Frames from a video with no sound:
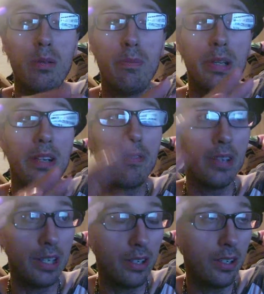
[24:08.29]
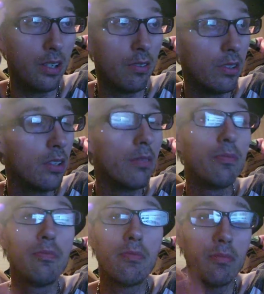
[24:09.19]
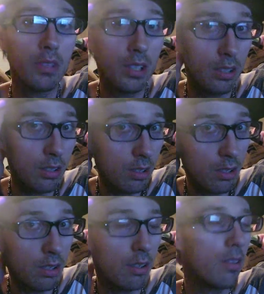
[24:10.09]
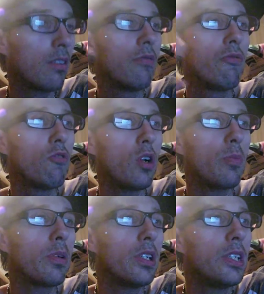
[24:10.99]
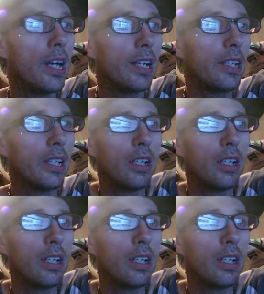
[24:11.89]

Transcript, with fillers: Big fan. You know, would do. It's from Kentucky.